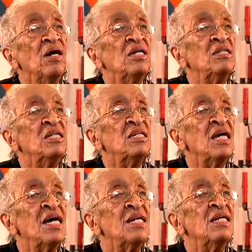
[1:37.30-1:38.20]
It
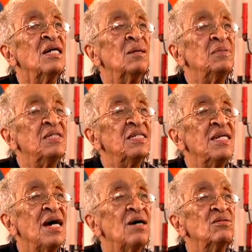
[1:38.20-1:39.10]
had ups and
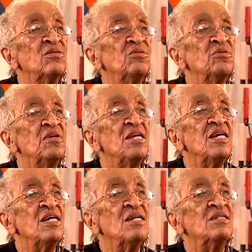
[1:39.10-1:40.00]
downs through the
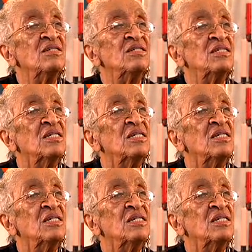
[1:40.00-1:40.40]
years.